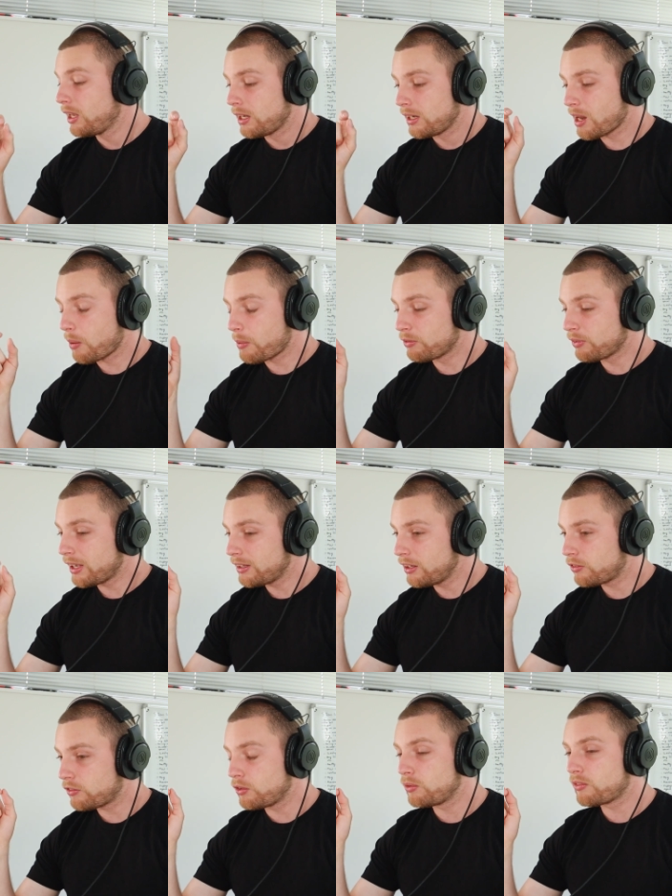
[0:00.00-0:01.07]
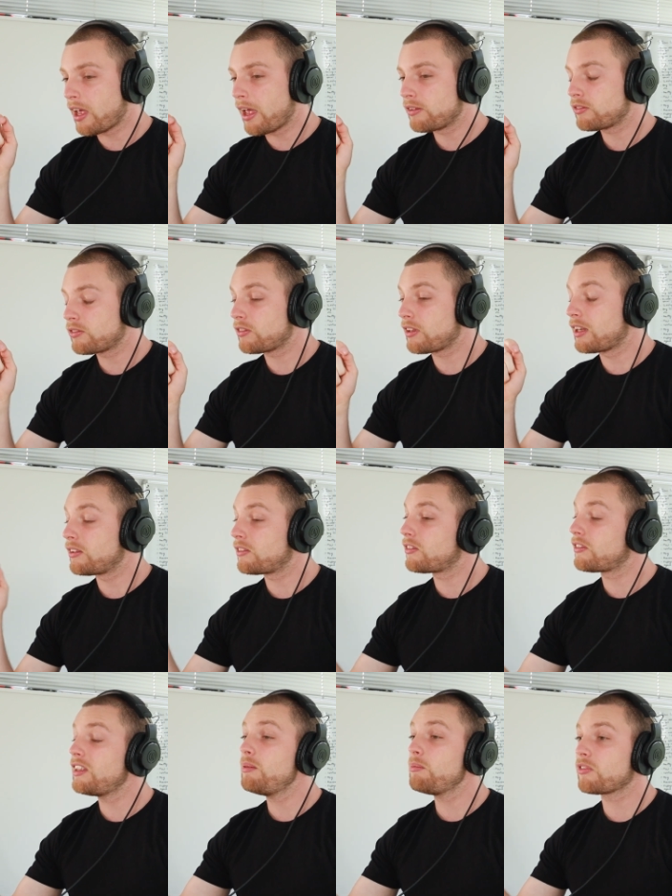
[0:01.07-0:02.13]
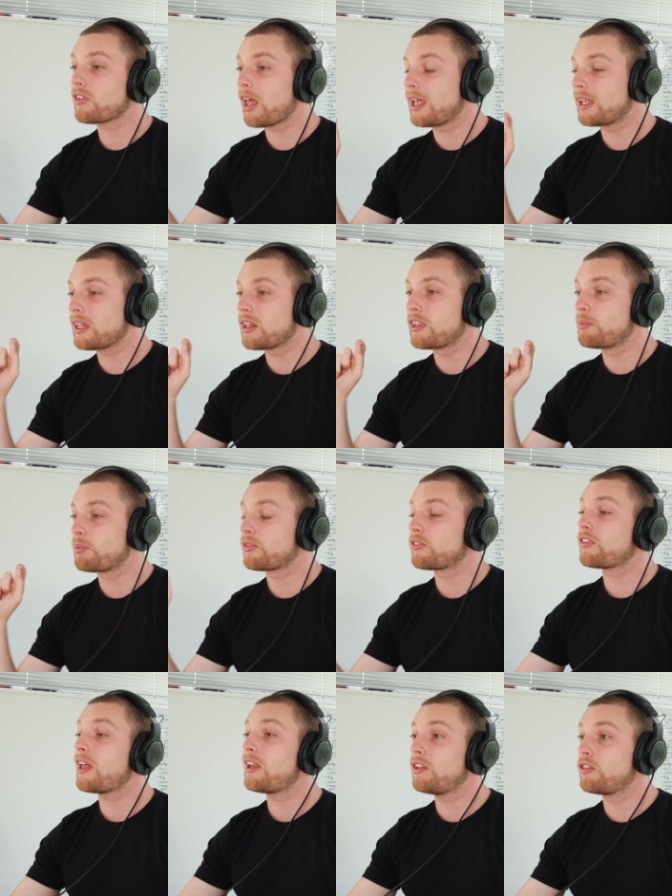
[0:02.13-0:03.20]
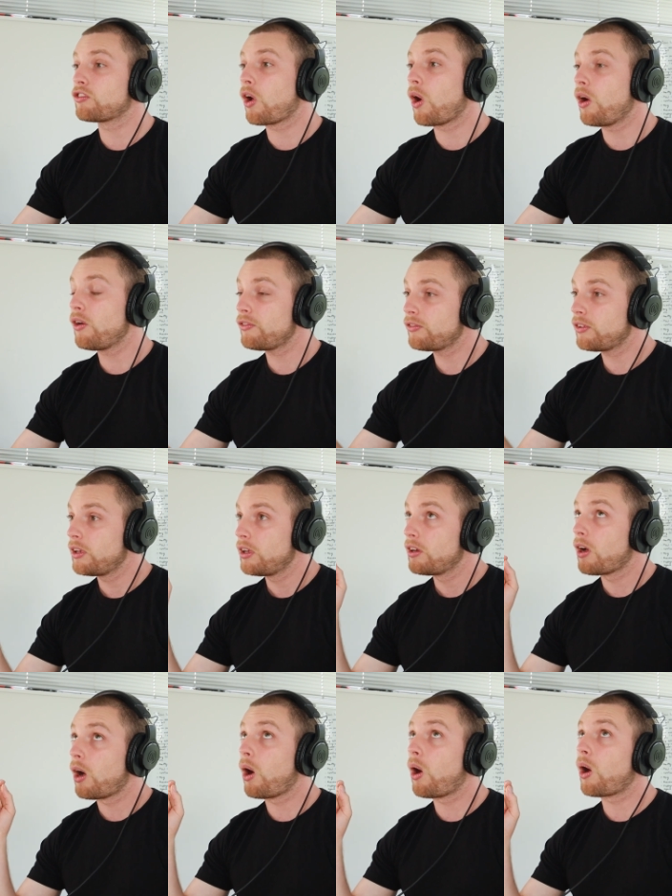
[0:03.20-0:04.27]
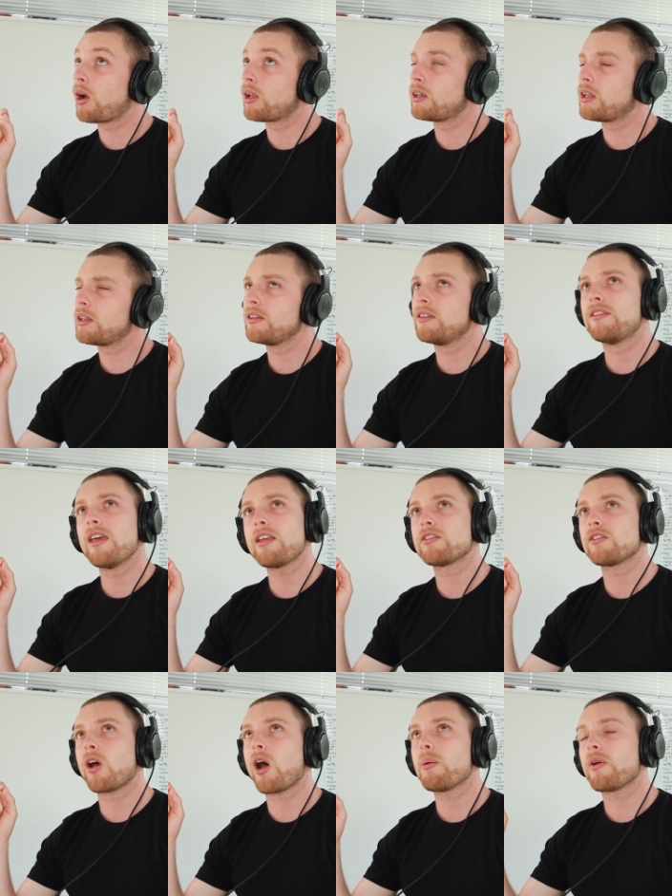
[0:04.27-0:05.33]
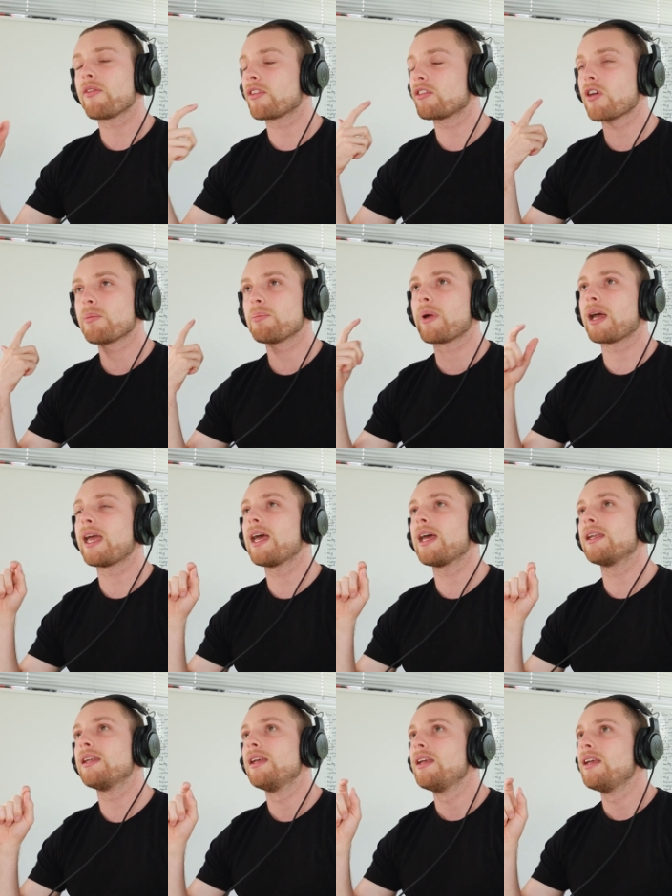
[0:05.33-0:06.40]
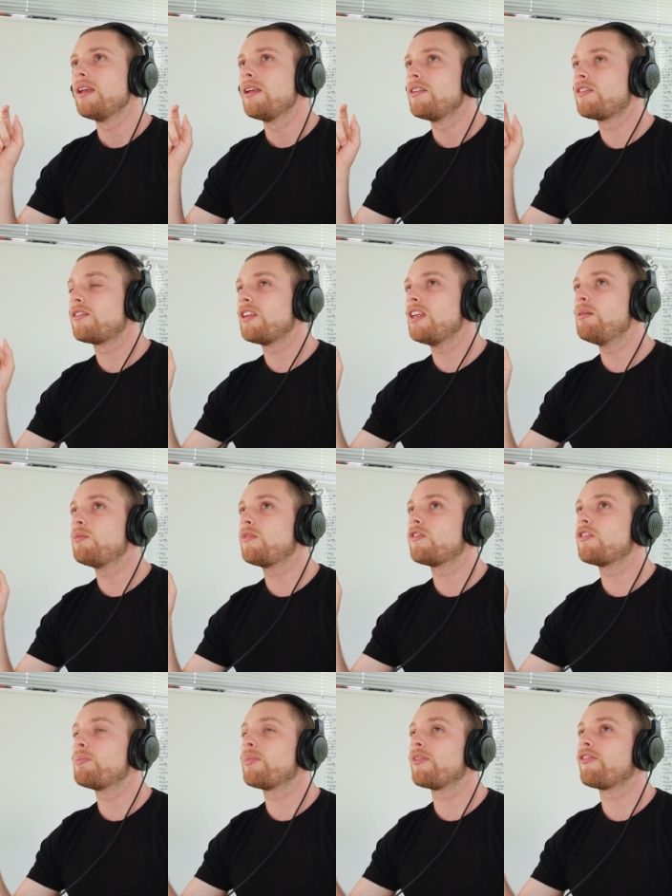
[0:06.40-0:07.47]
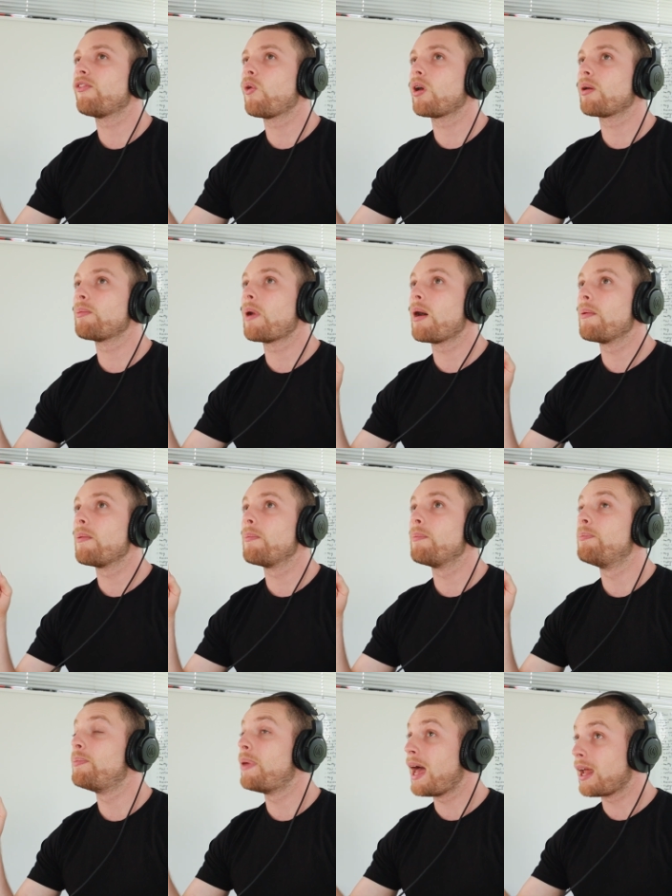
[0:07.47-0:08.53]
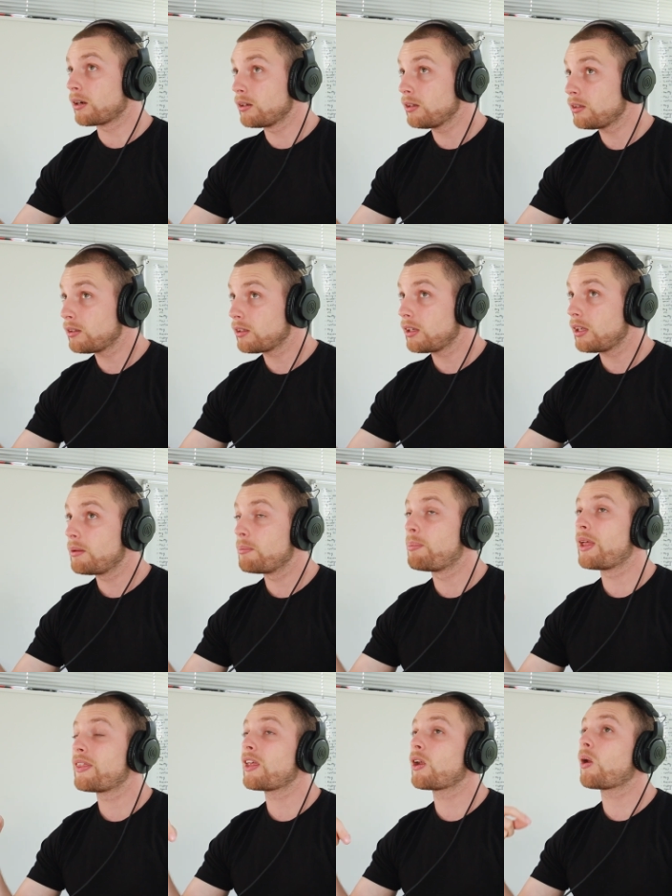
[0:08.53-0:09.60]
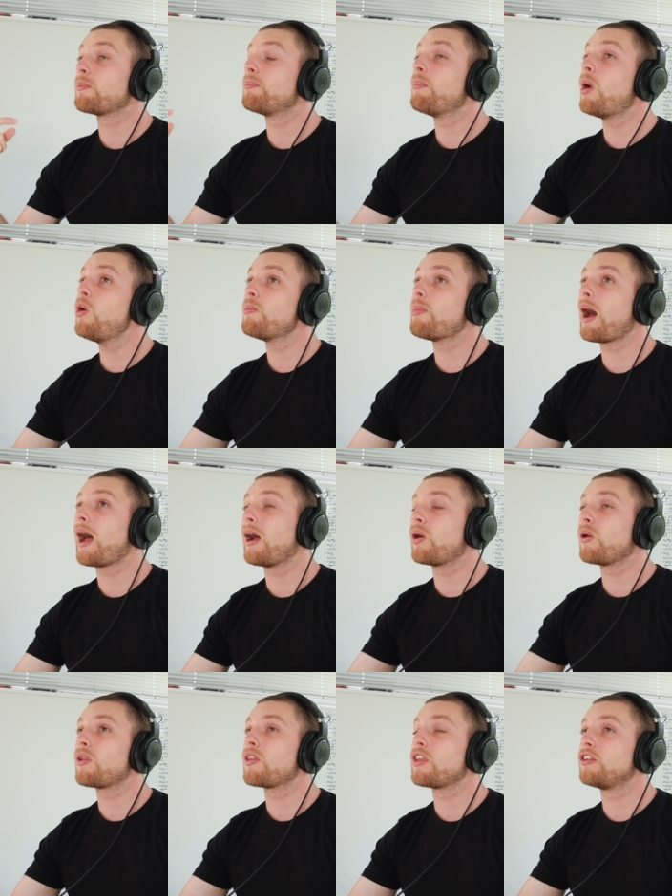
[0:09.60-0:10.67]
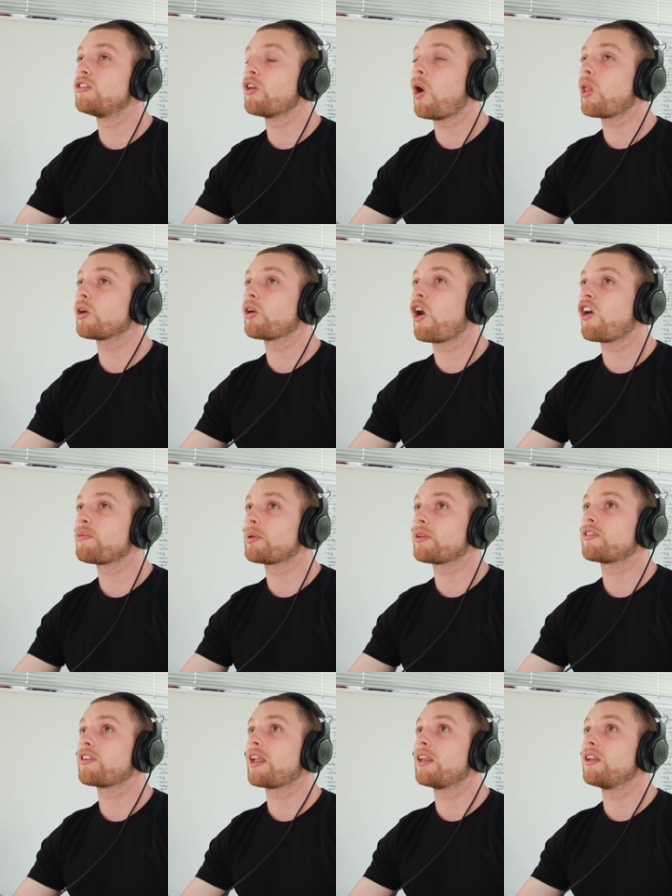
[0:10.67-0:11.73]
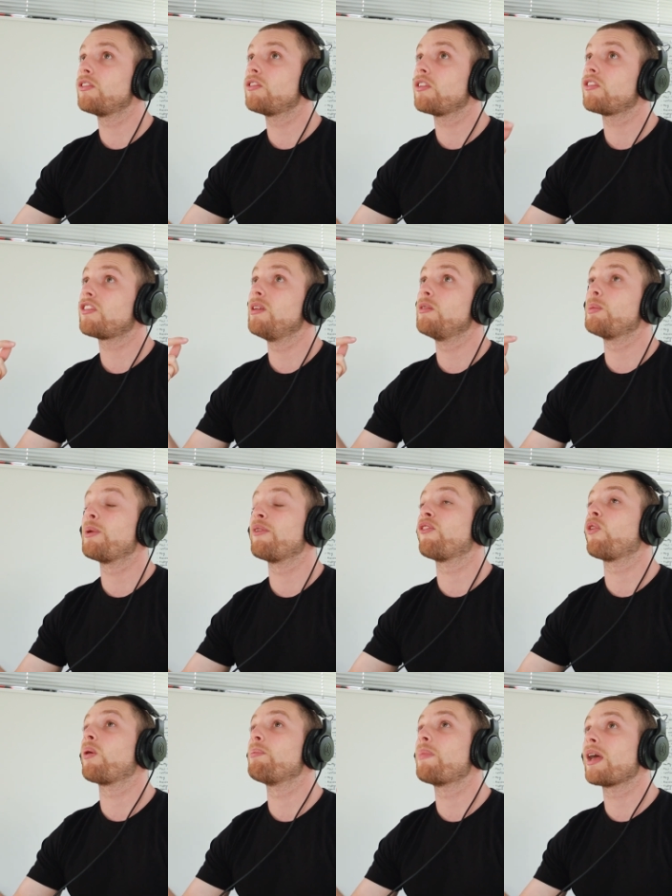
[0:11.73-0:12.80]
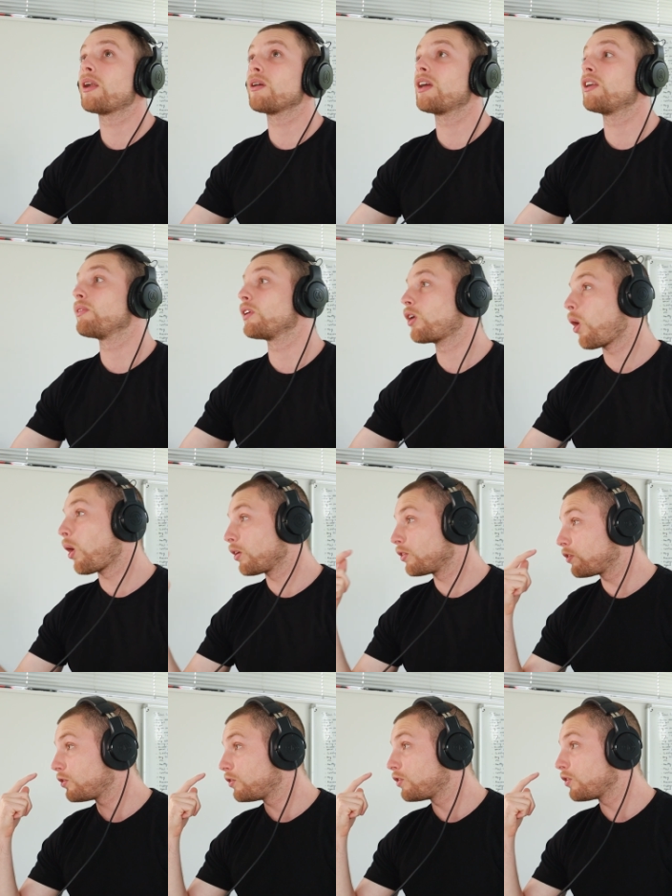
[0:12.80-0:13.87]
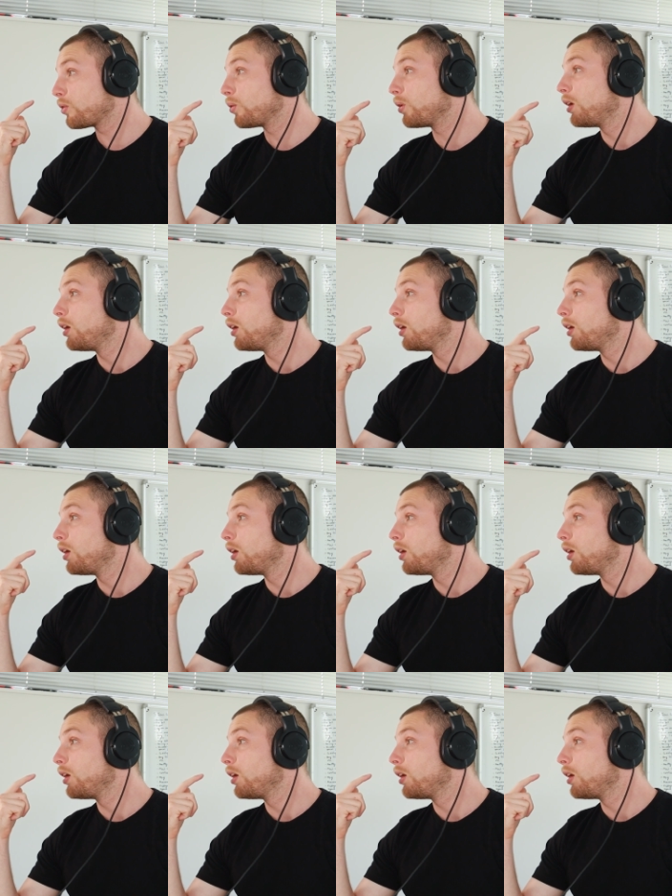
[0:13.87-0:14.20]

Now, we ran these 2 tests, and it seems like the percentage off on desktop, off the top of my head, seemed to perform better. But then on mobile, the $1 off percentage seemed to perform better in regards to